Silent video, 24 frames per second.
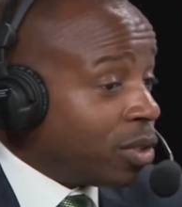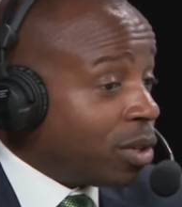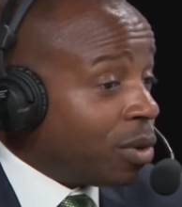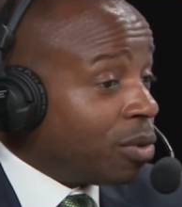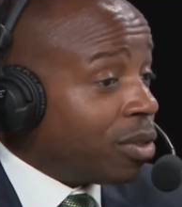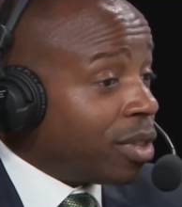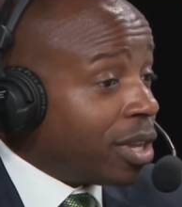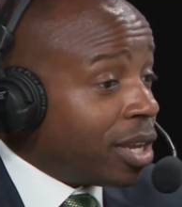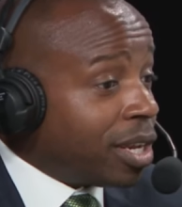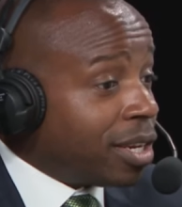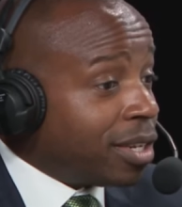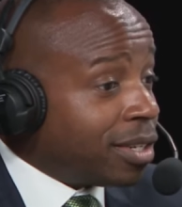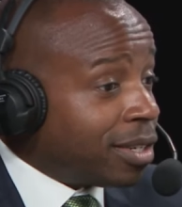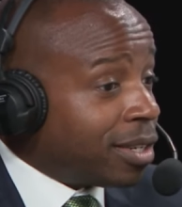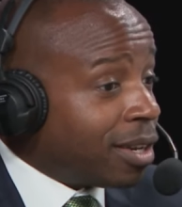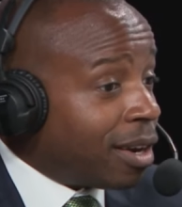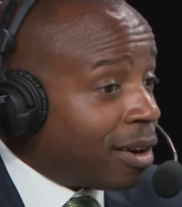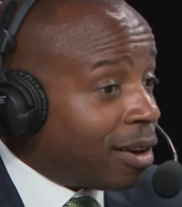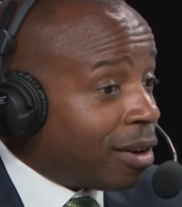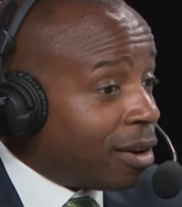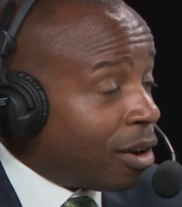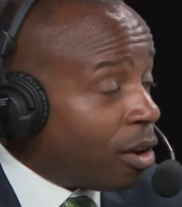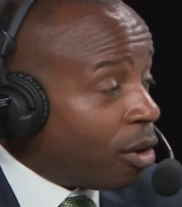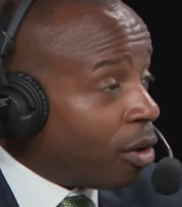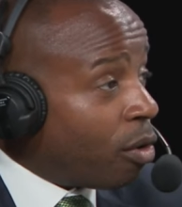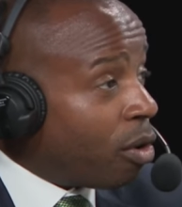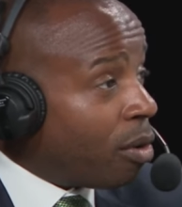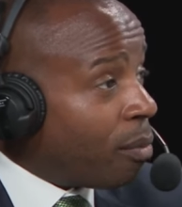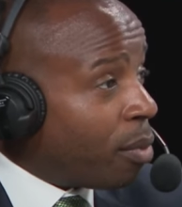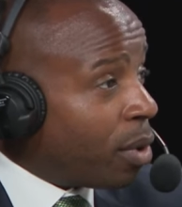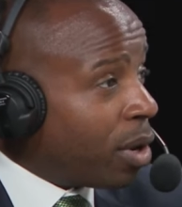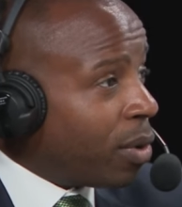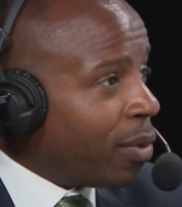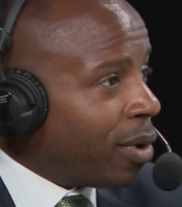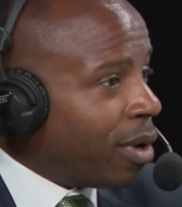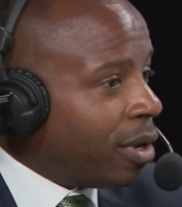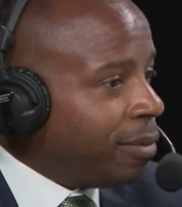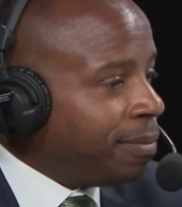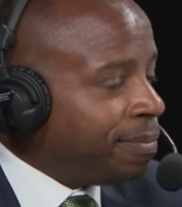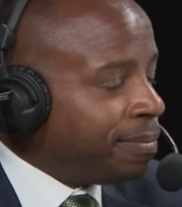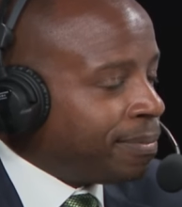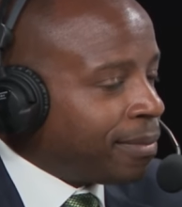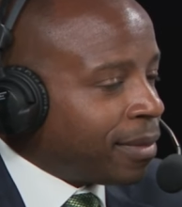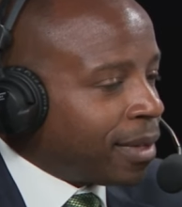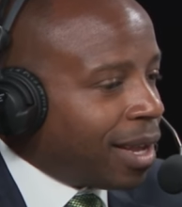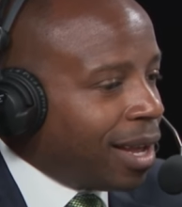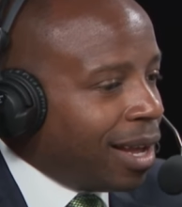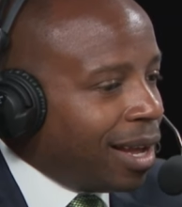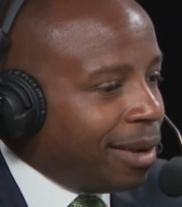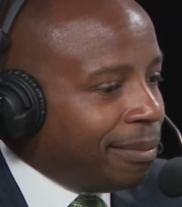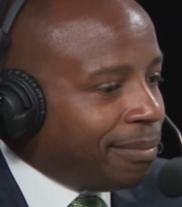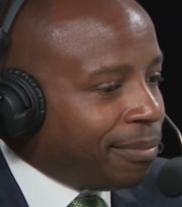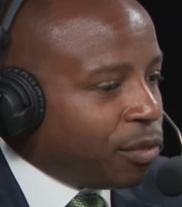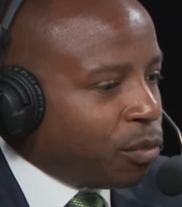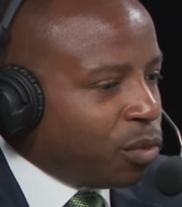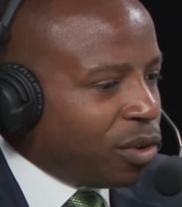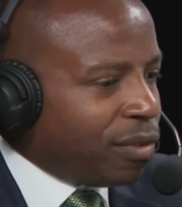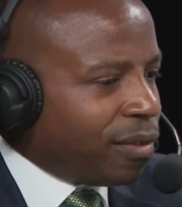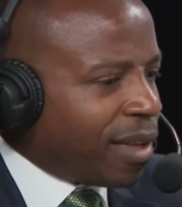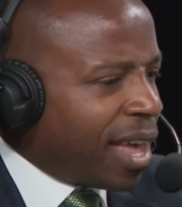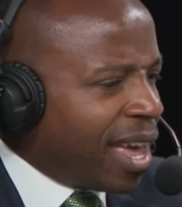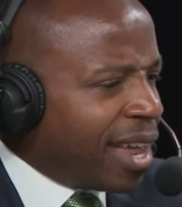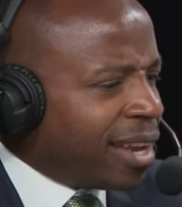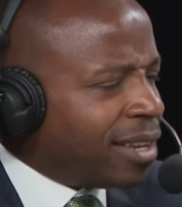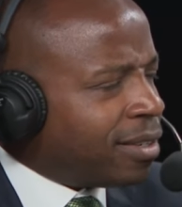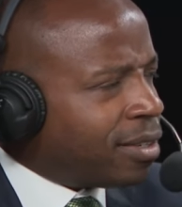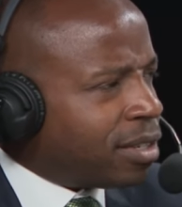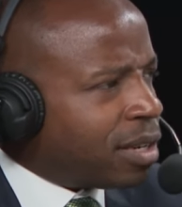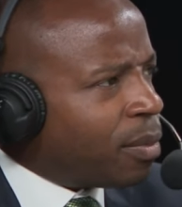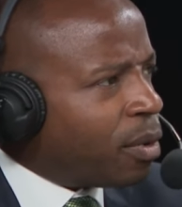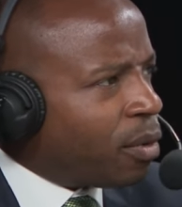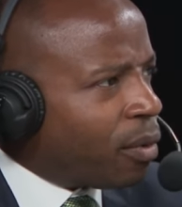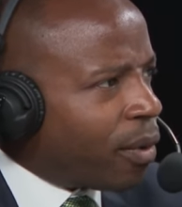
so things are, are going pretty well. Um, we've had some